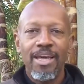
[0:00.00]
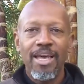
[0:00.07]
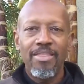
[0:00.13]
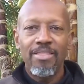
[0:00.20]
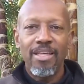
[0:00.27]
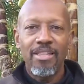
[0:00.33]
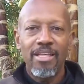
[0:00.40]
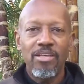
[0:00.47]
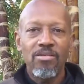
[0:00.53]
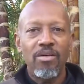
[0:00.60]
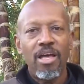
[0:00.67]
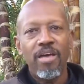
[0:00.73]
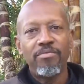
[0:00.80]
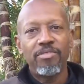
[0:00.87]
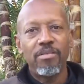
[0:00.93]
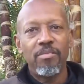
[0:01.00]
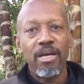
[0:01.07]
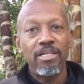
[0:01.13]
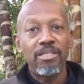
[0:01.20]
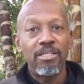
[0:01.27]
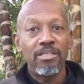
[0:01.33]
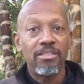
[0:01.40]
and then you'll have some
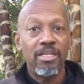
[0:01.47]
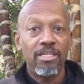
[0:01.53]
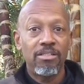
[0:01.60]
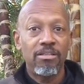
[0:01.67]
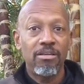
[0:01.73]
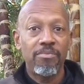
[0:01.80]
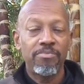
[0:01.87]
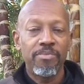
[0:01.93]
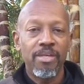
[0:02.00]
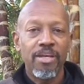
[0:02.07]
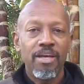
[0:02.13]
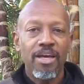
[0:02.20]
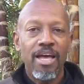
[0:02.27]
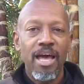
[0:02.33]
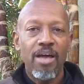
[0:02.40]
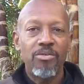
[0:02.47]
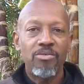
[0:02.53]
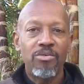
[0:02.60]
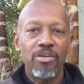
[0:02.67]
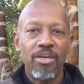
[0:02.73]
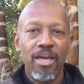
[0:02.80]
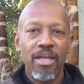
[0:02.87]
ideas as to how
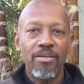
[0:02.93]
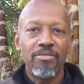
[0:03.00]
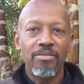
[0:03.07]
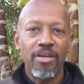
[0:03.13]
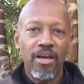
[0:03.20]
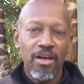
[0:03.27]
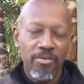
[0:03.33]
you can